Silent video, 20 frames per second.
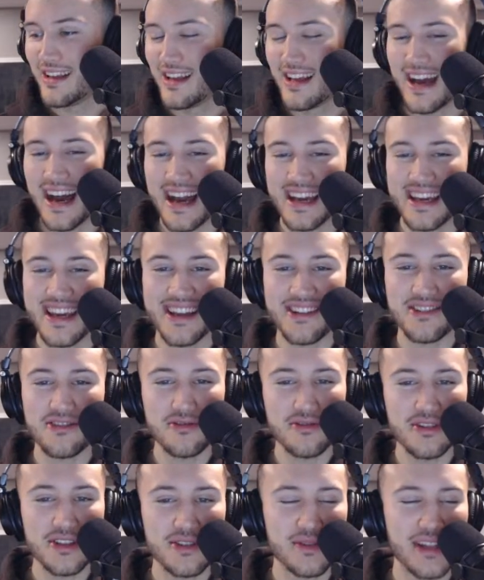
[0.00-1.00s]
I can't do
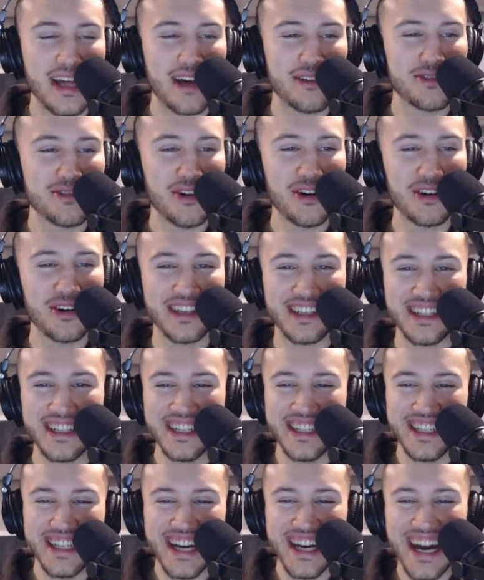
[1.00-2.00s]
this without talking.
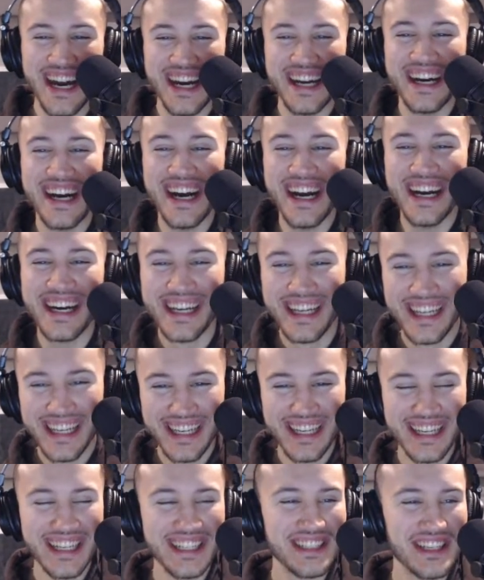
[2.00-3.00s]

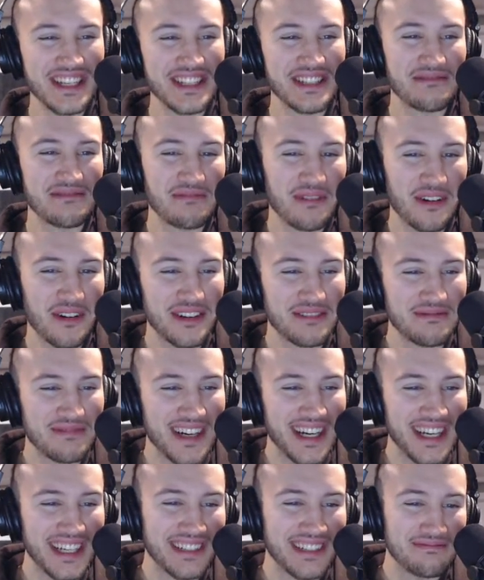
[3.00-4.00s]
This is a part of
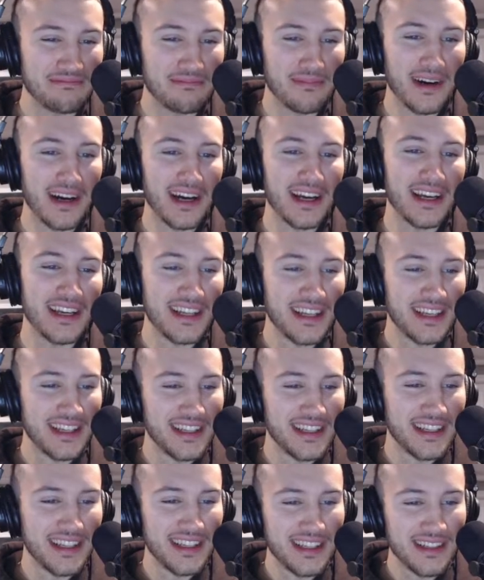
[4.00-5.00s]
my
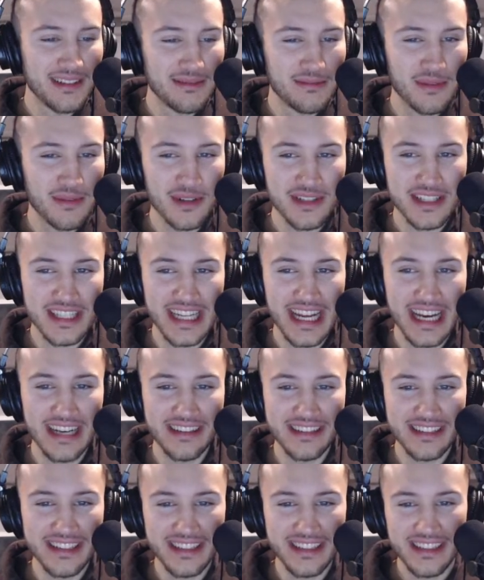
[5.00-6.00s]

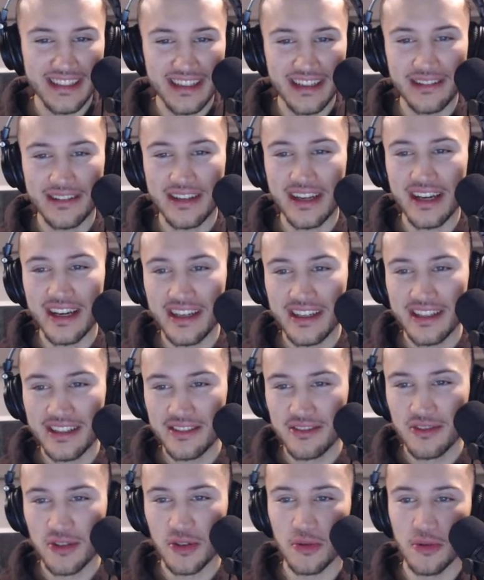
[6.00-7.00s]
personality. Okay,
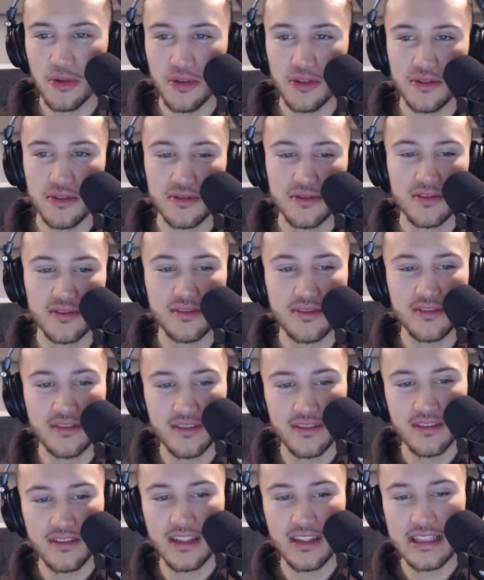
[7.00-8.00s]
cool.
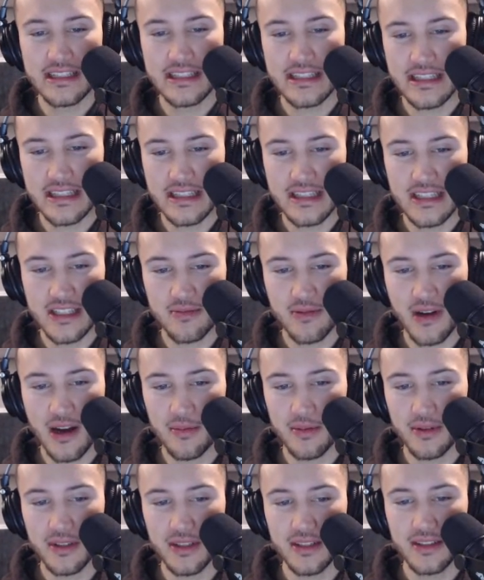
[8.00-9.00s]
Let's see this
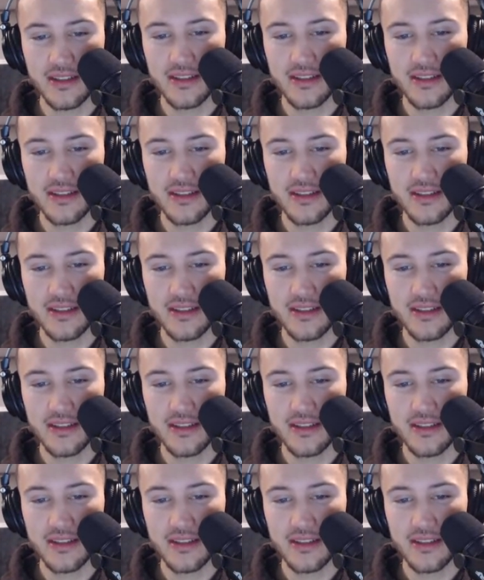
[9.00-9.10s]
property.